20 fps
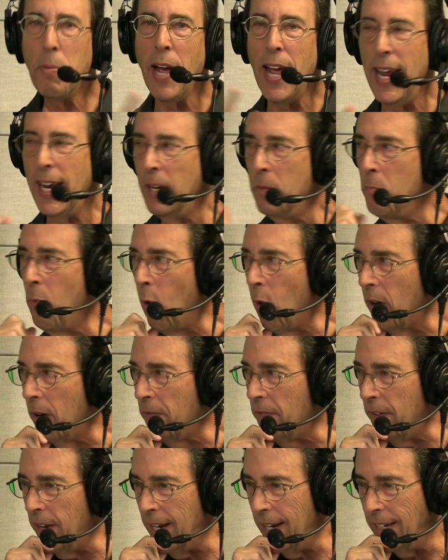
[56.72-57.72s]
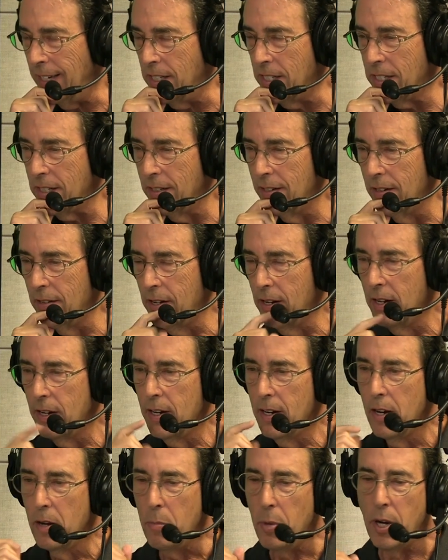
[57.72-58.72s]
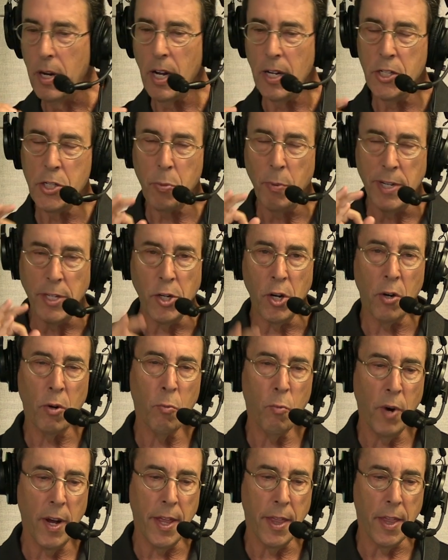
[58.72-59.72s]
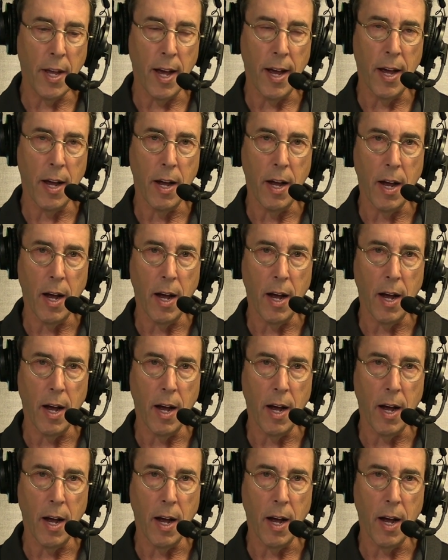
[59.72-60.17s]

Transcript: paying more fees. Because when you're with a,